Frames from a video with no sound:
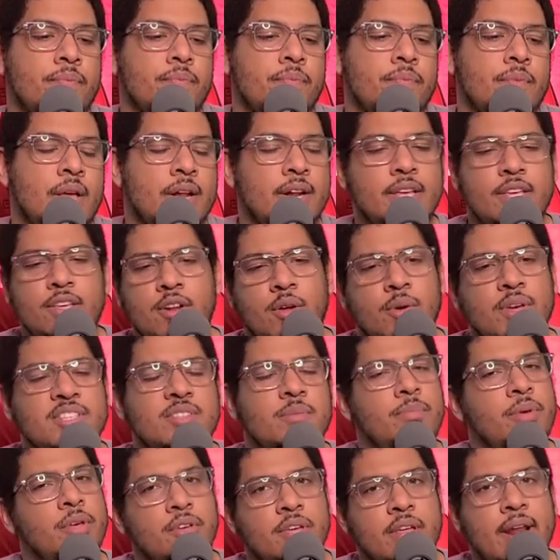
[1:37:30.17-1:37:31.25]
and he, you know, he's a
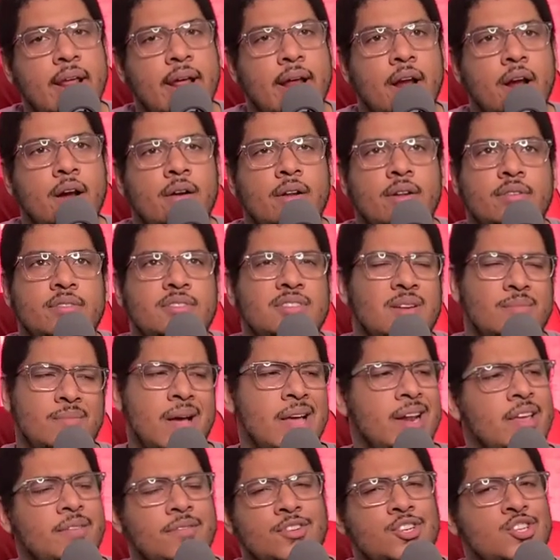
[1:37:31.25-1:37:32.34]
billionaire, and some might
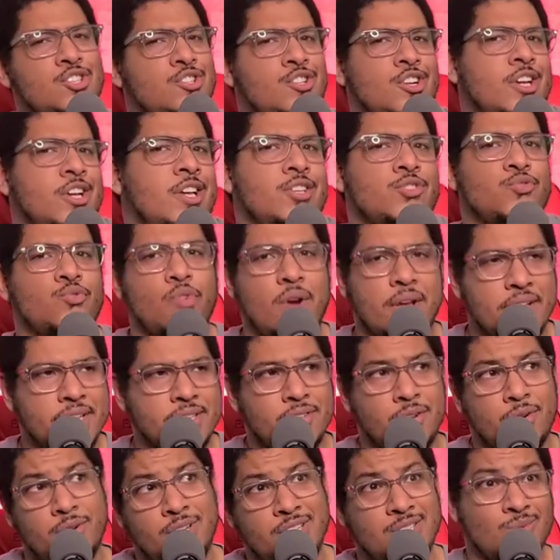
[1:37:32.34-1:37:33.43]
even just look at his race.
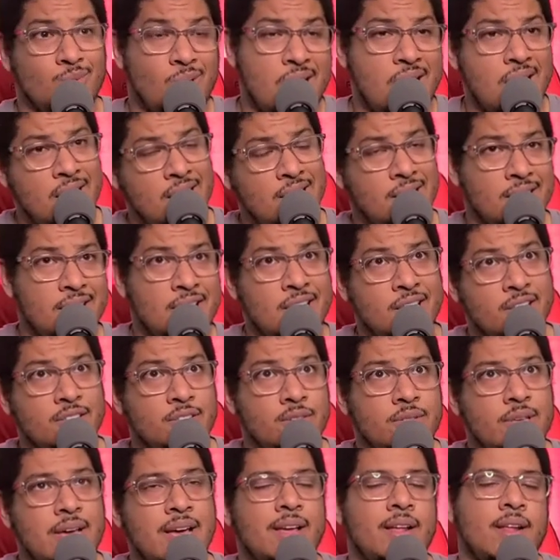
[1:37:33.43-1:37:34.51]
Oh, he's white, and he could do
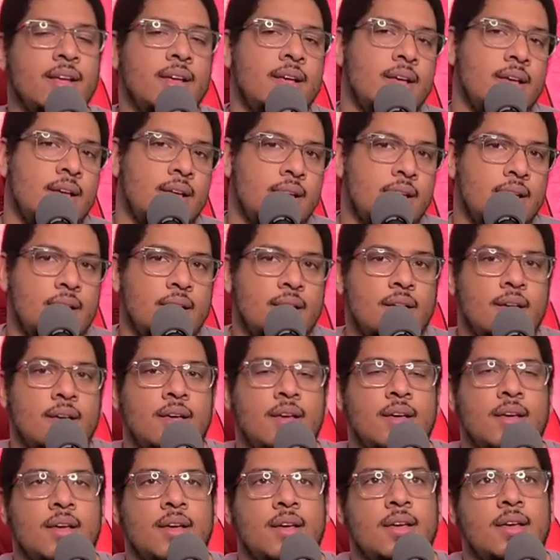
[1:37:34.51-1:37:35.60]
that.
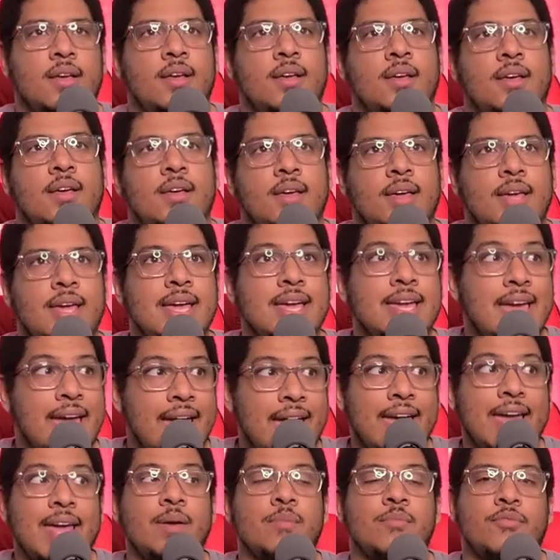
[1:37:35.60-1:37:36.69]
He
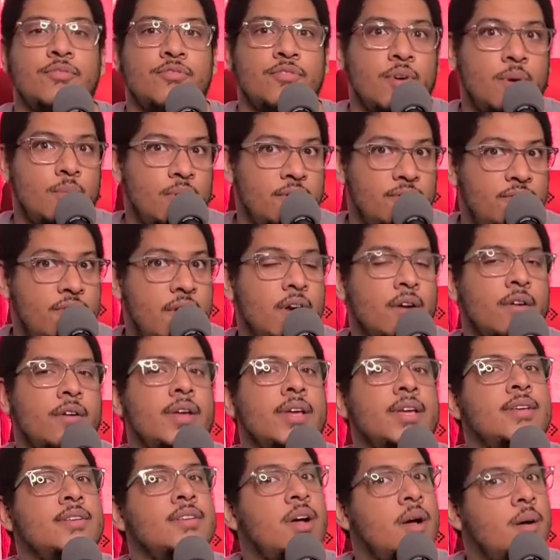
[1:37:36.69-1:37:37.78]
came from a
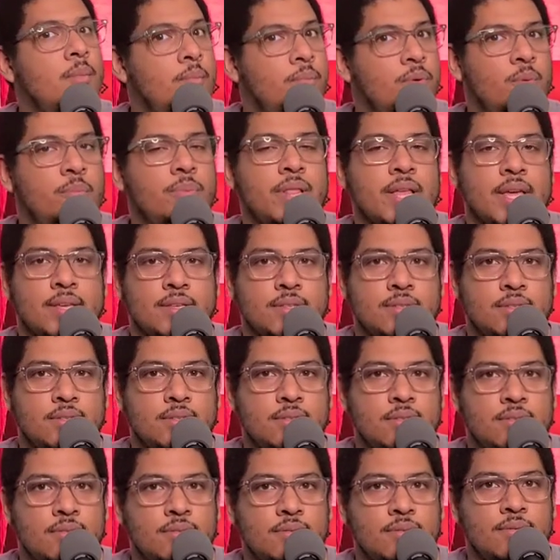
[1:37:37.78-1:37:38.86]
very humble
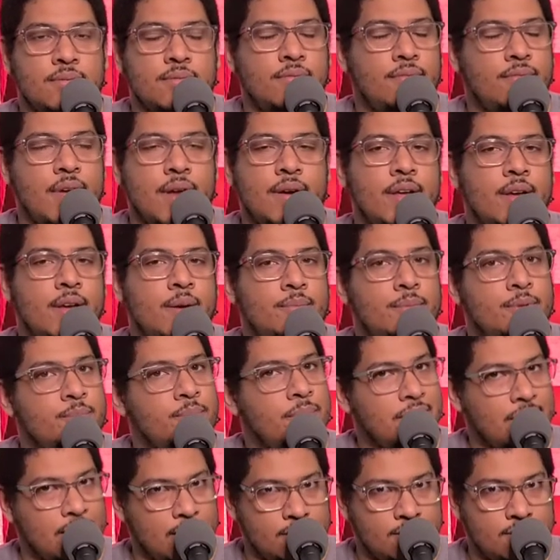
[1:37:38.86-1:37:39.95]
place, very humble
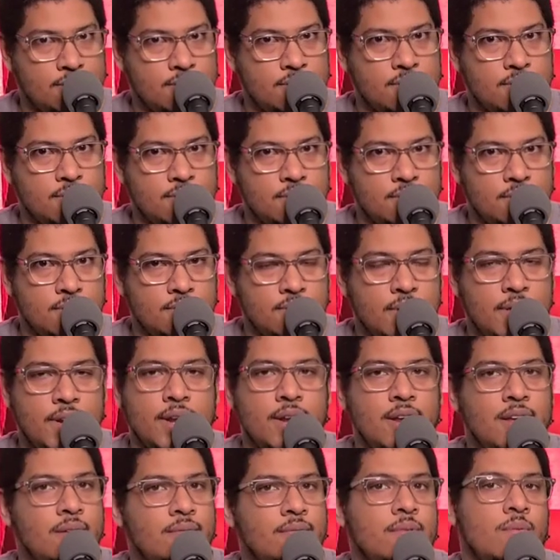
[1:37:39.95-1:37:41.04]
place. He didn't
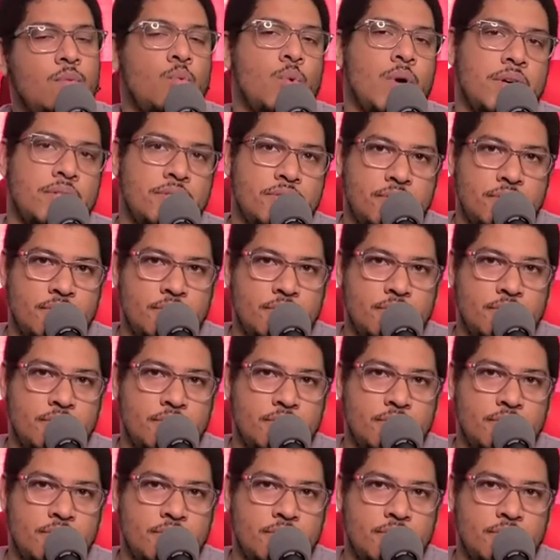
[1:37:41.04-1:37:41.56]
come from wealth.